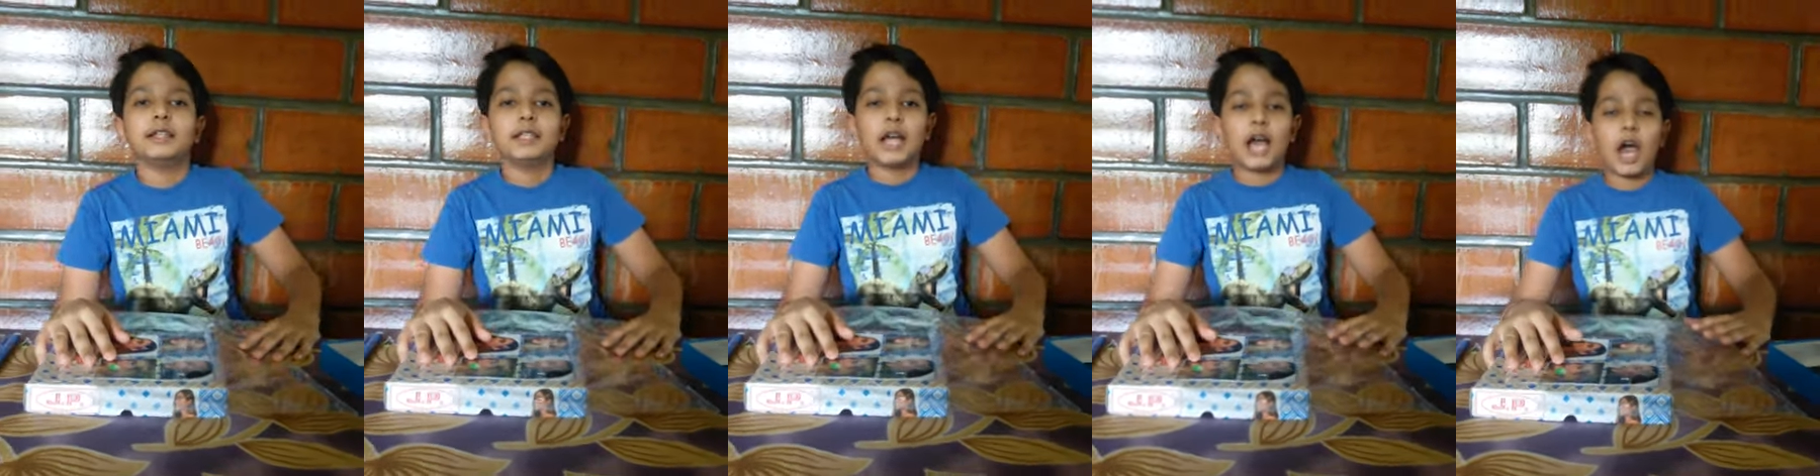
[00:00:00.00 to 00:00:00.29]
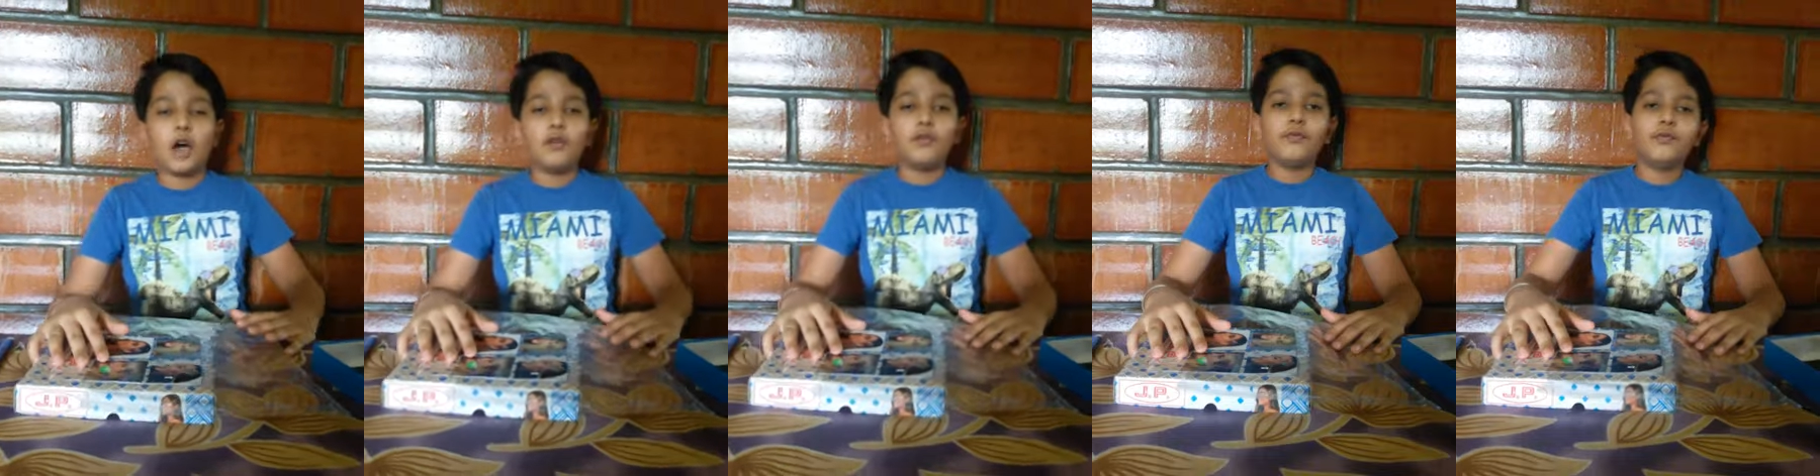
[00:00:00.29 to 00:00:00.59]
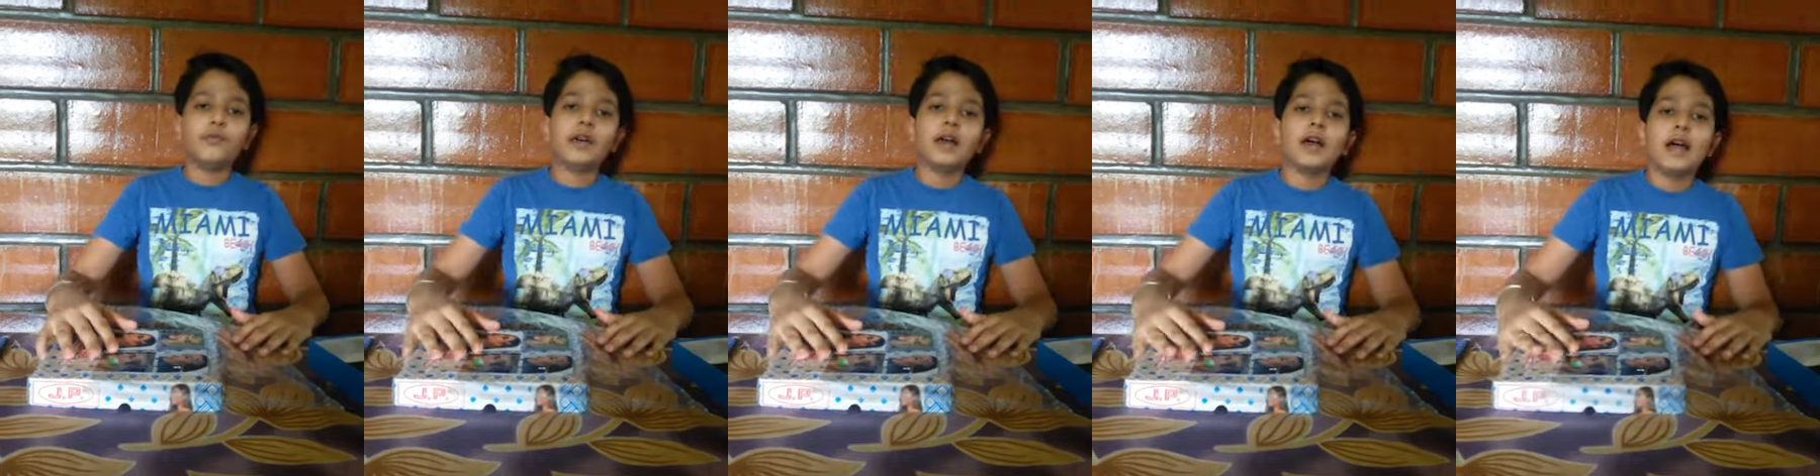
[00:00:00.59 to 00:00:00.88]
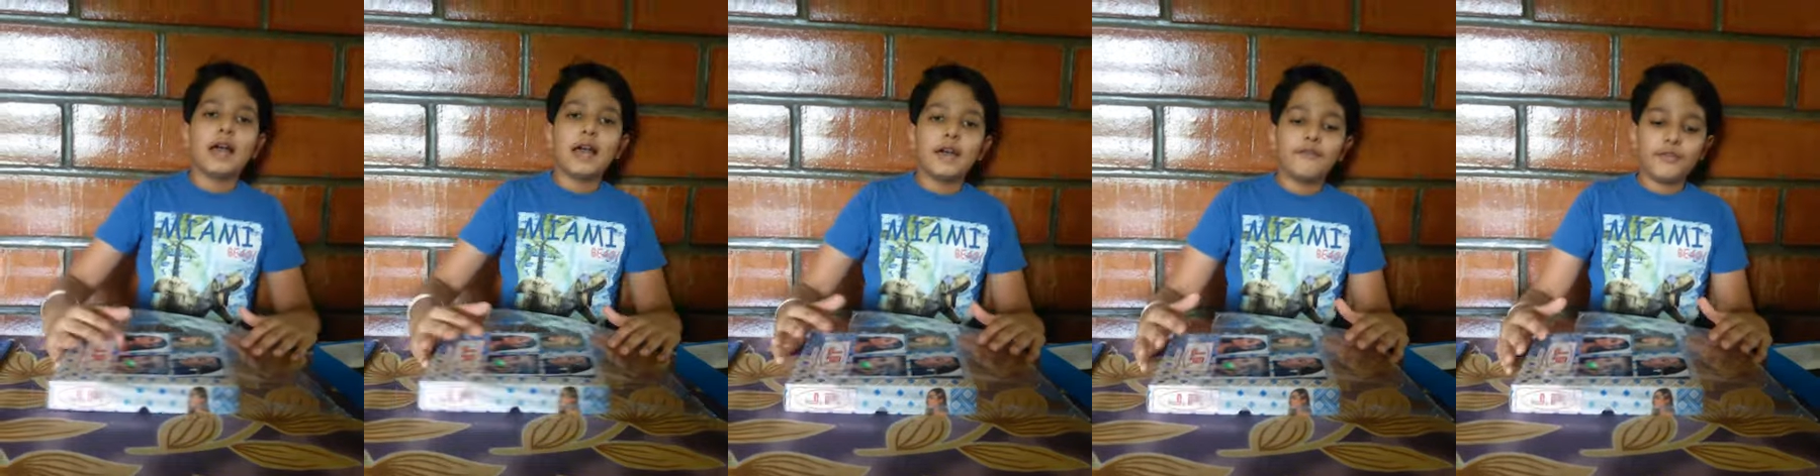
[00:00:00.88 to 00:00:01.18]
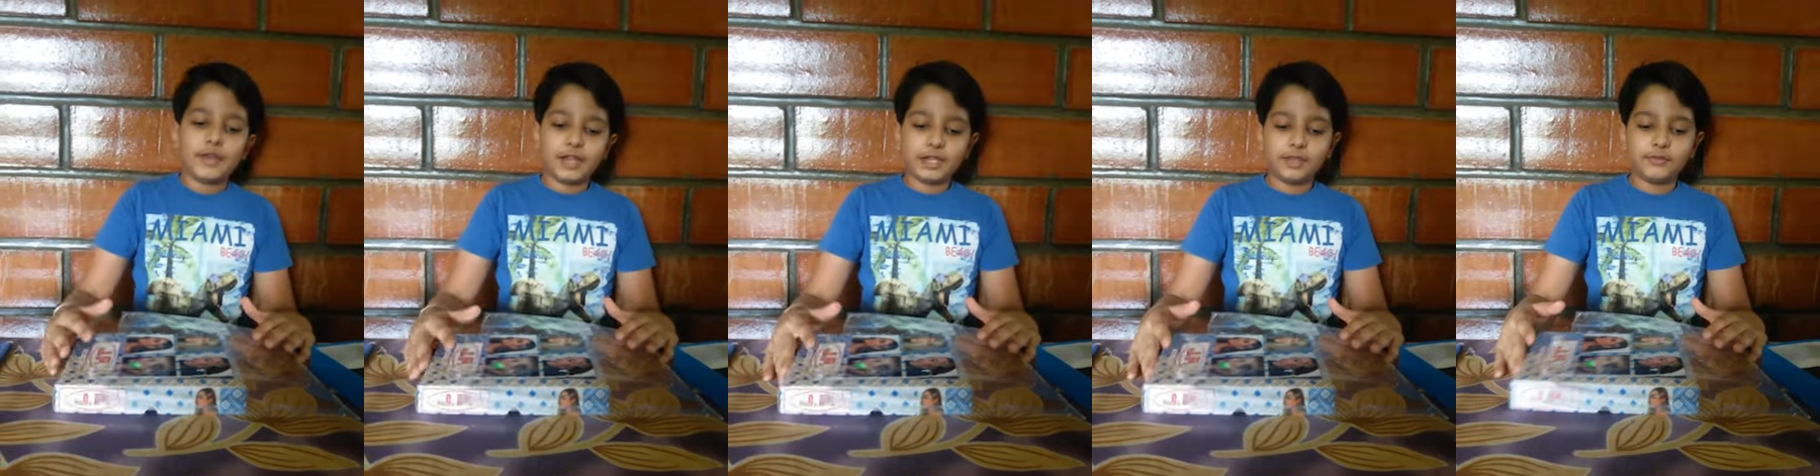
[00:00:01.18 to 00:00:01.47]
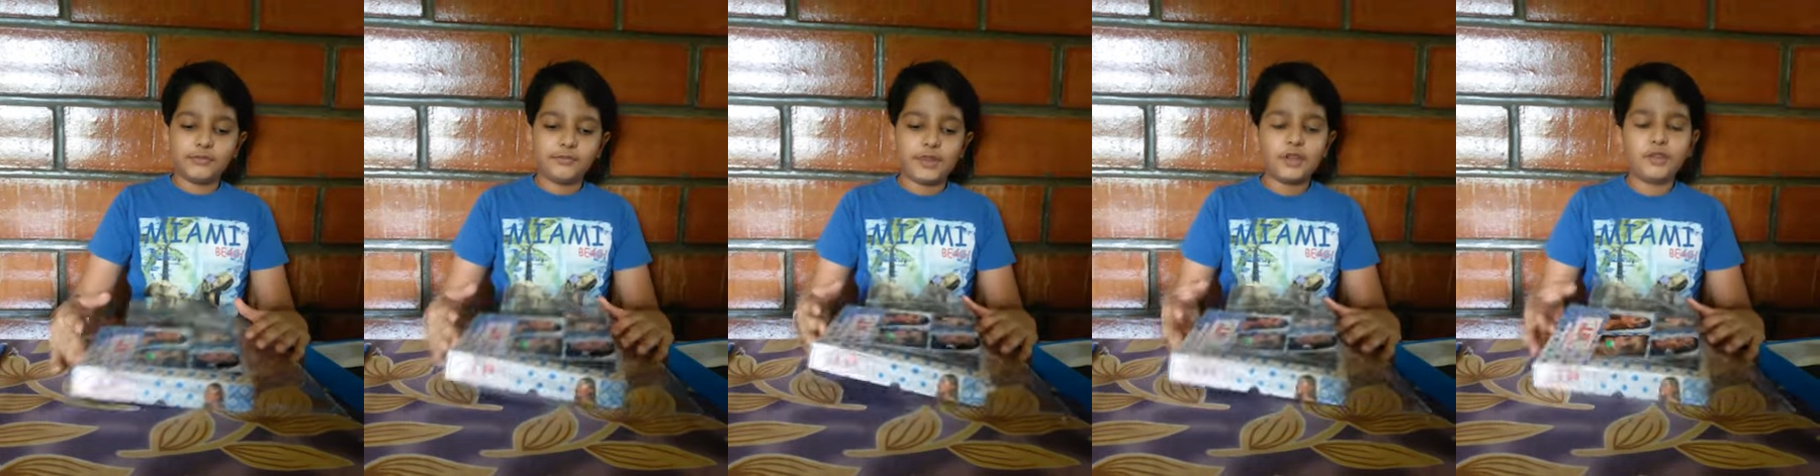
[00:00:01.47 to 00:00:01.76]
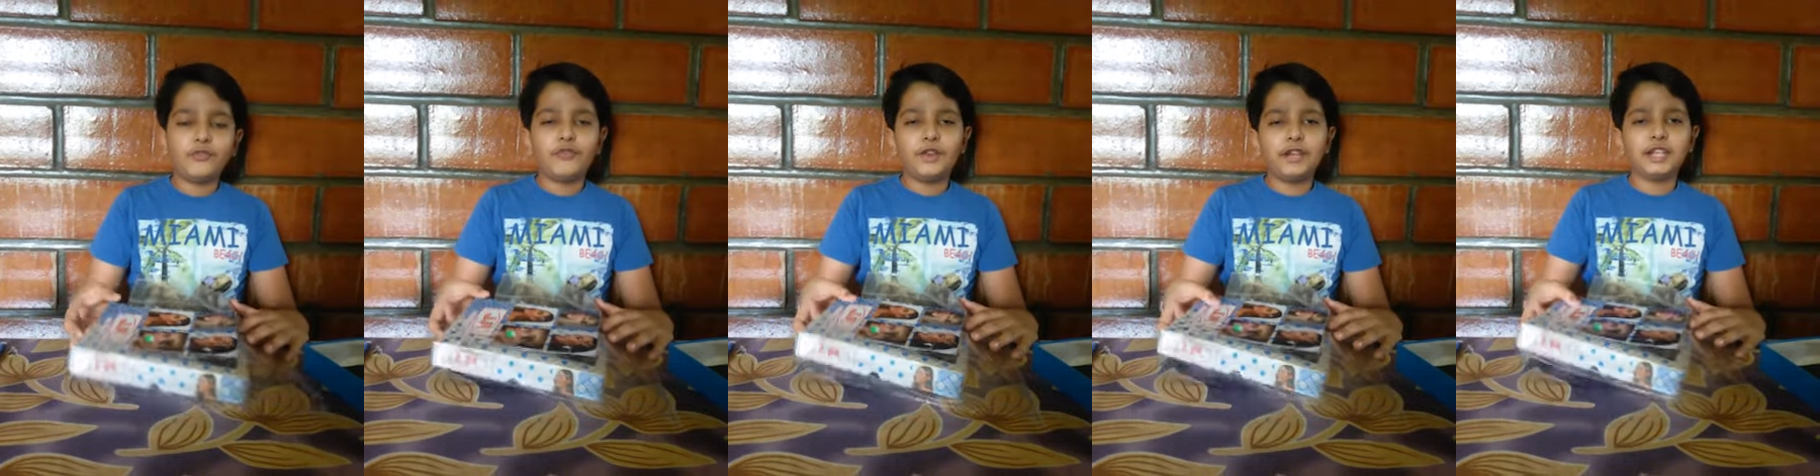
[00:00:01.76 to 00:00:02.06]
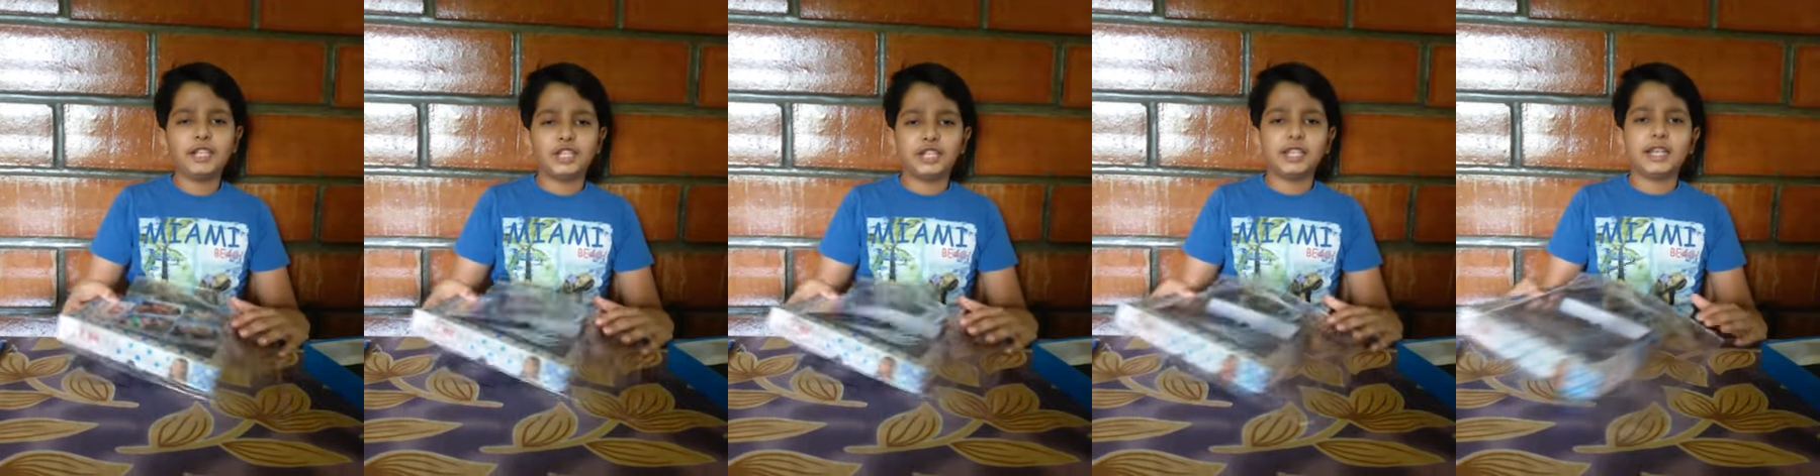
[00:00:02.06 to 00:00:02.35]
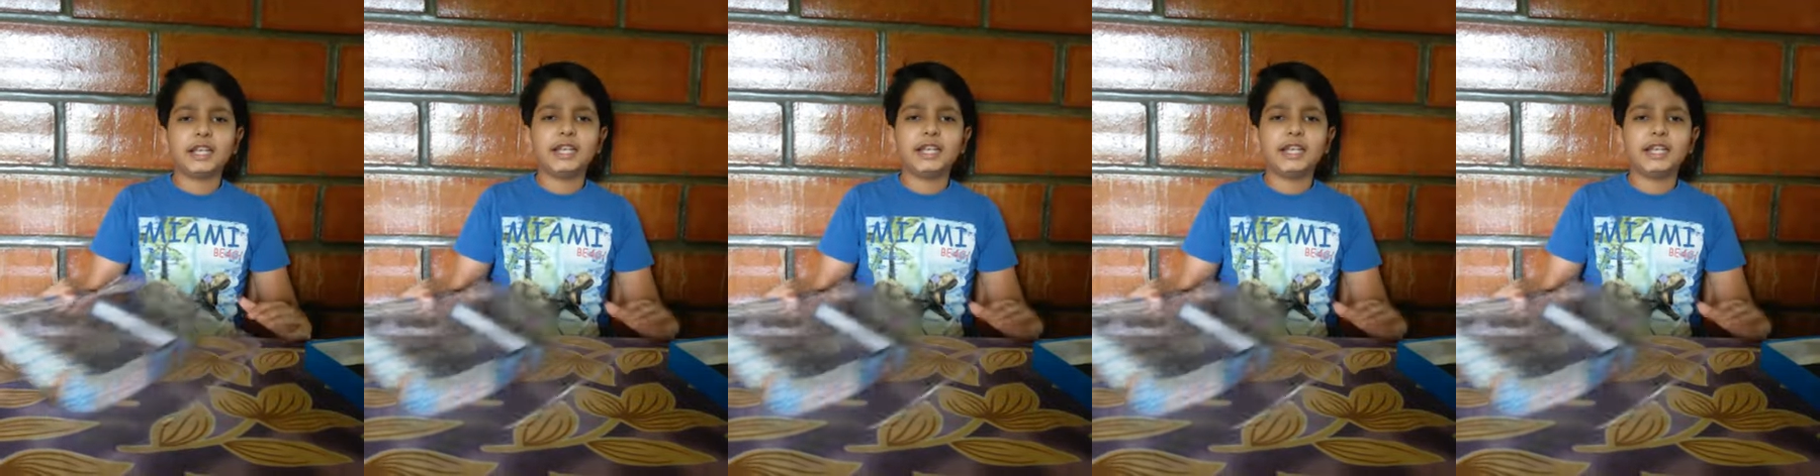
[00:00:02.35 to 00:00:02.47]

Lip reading: Now, when you finish it,